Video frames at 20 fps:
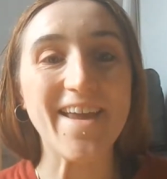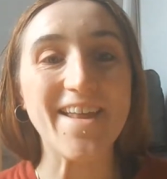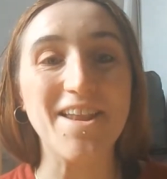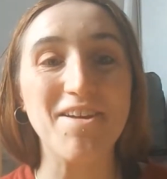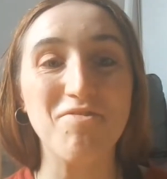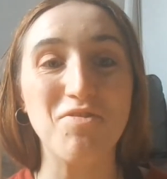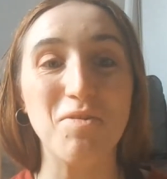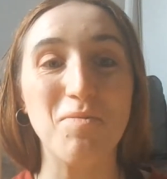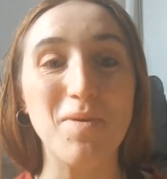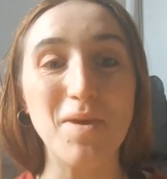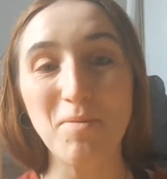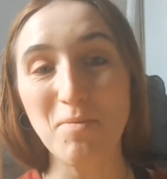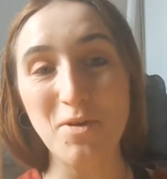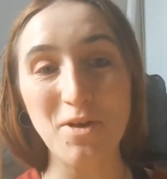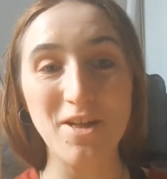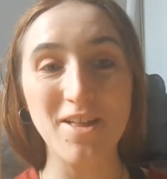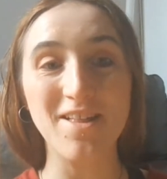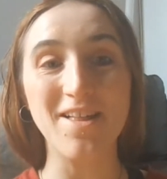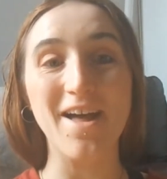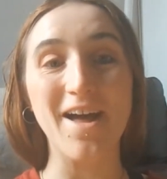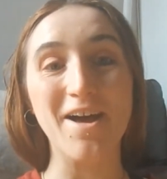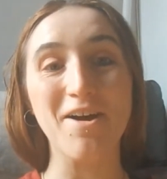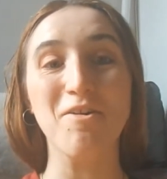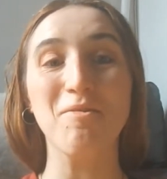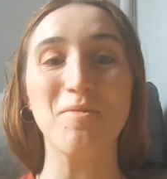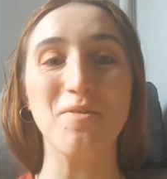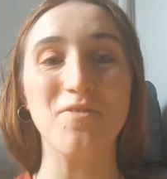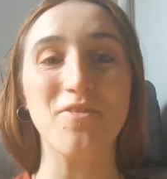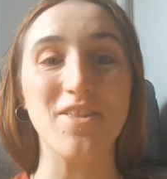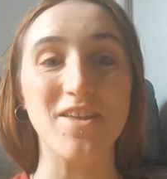lovely people, I hope
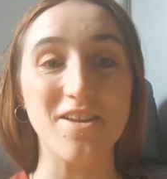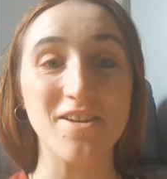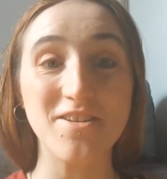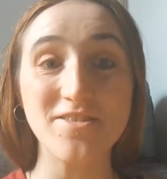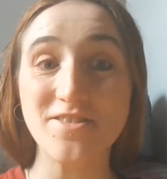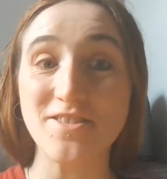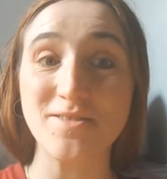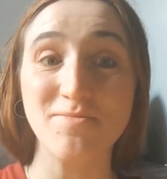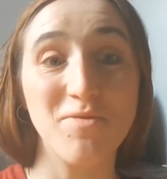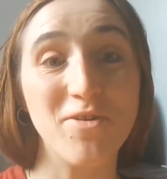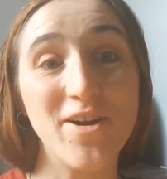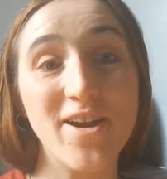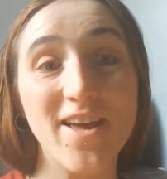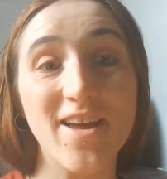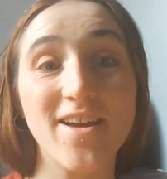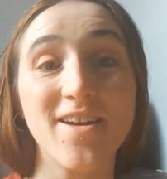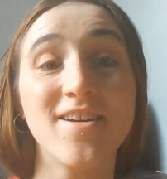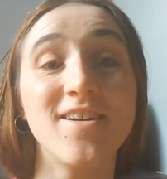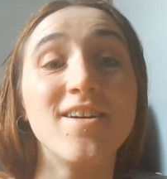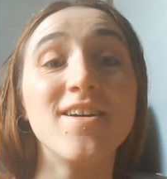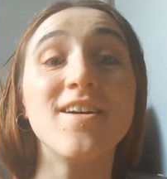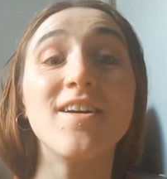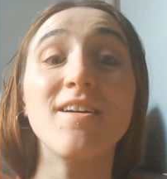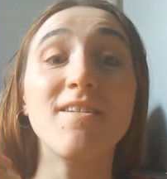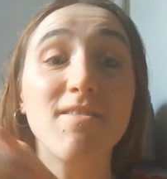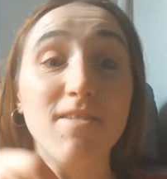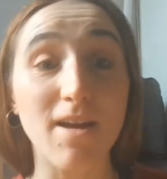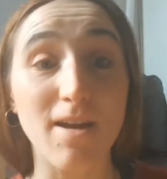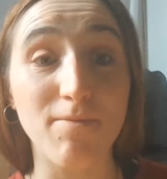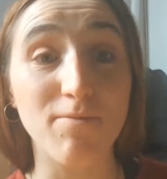you're feeling good this morning.
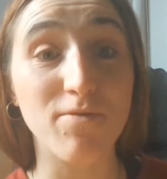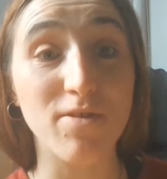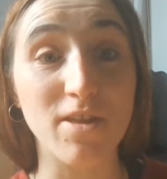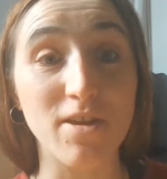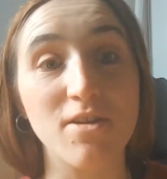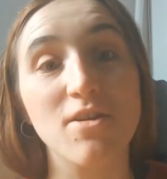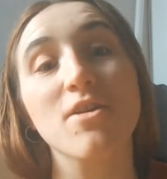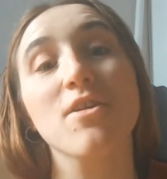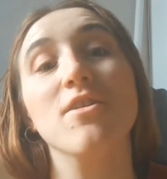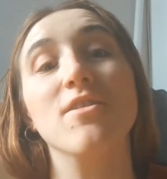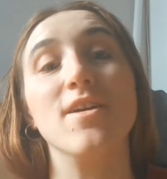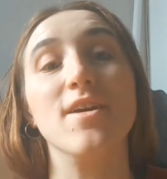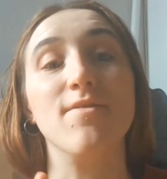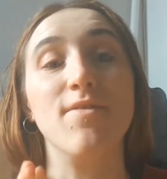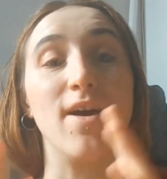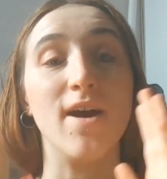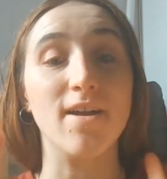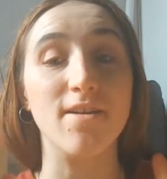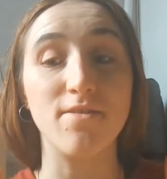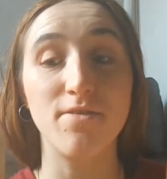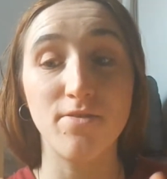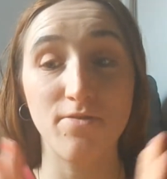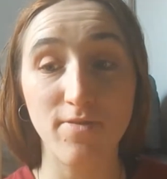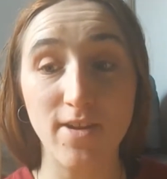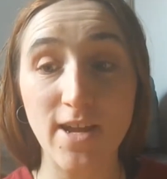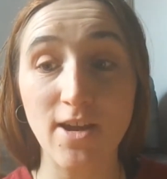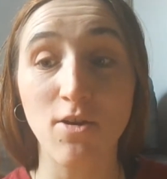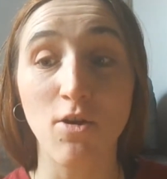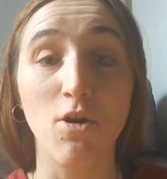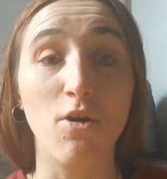I'm feeling good. I've had
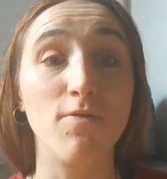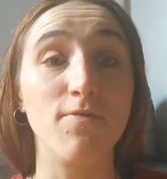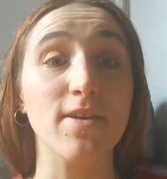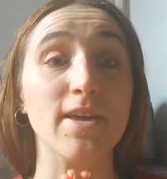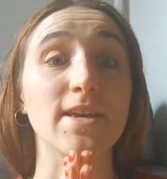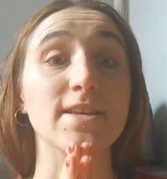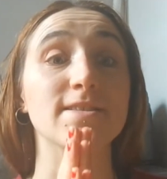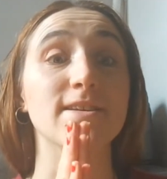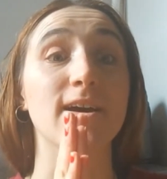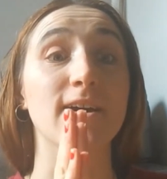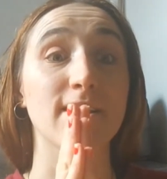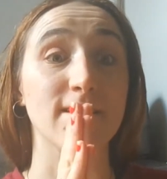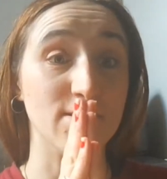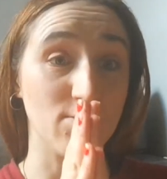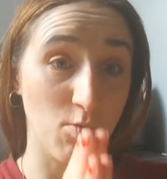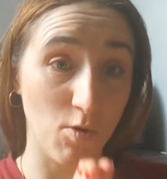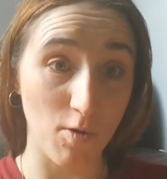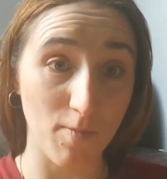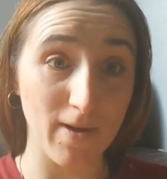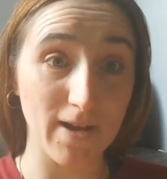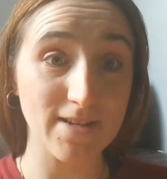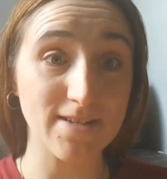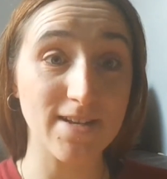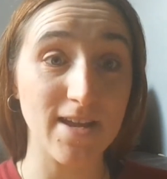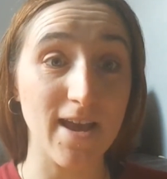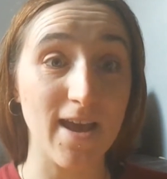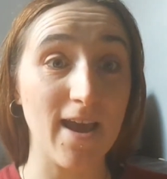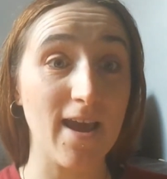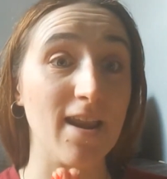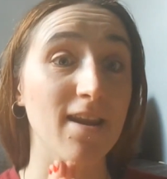3 coffees and it's
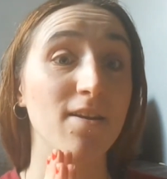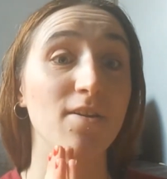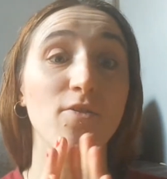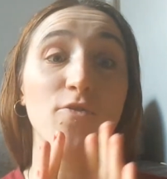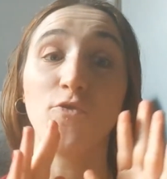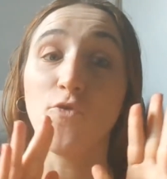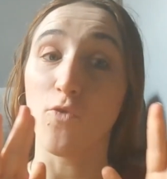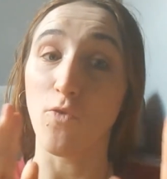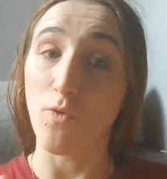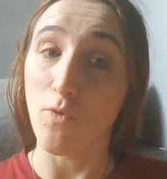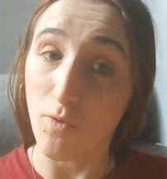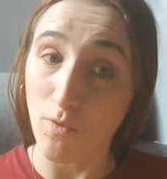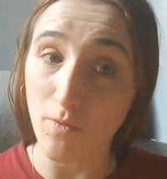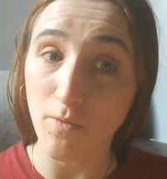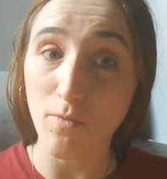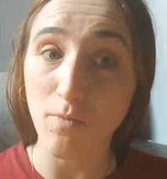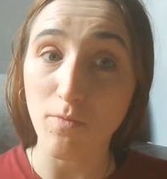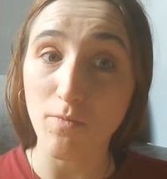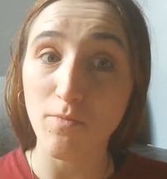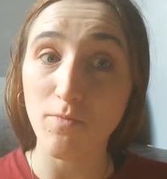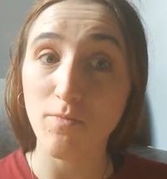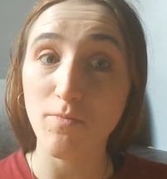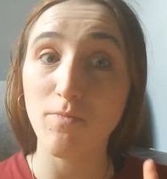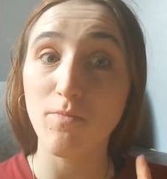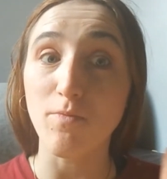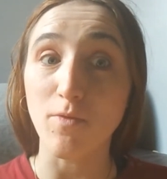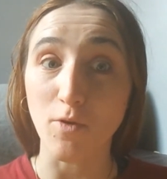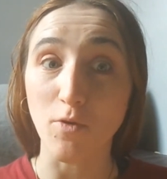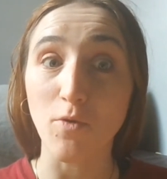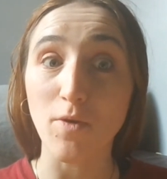10:15, so
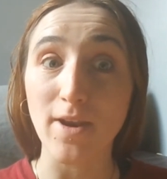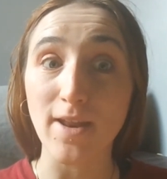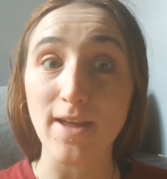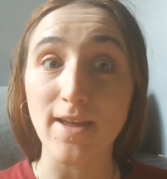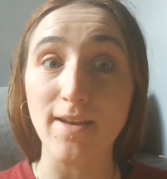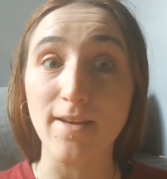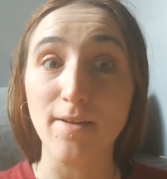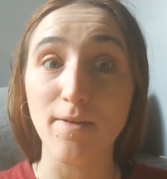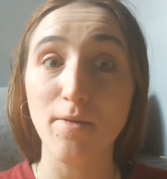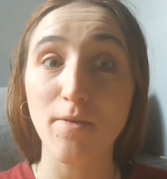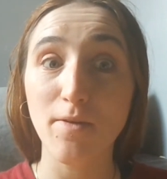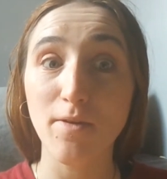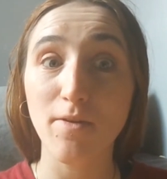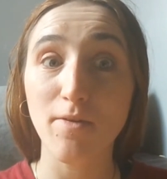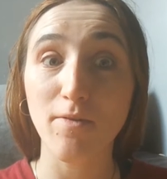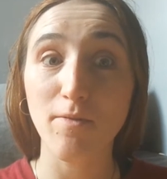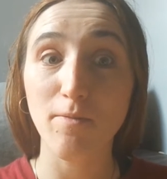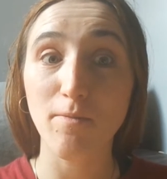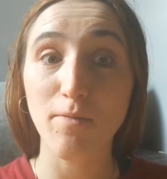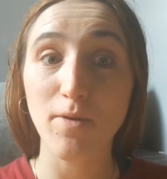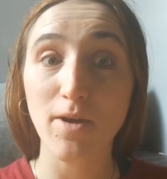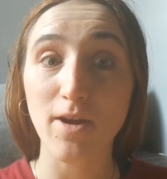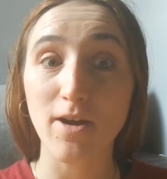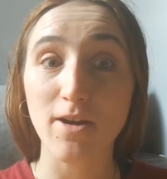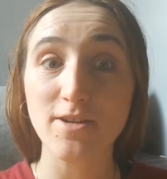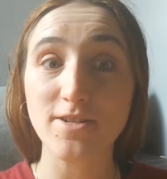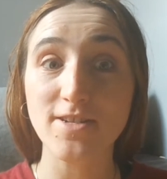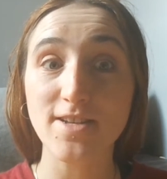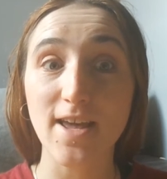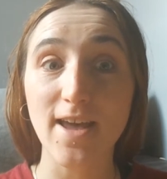we're going in pretty
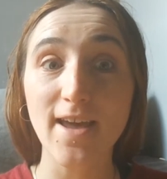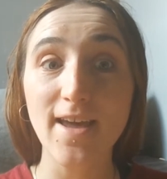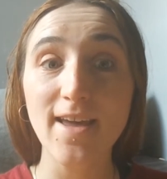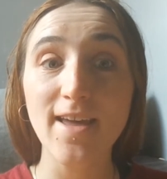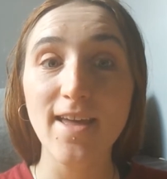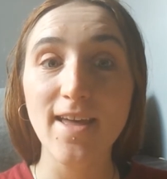hard today.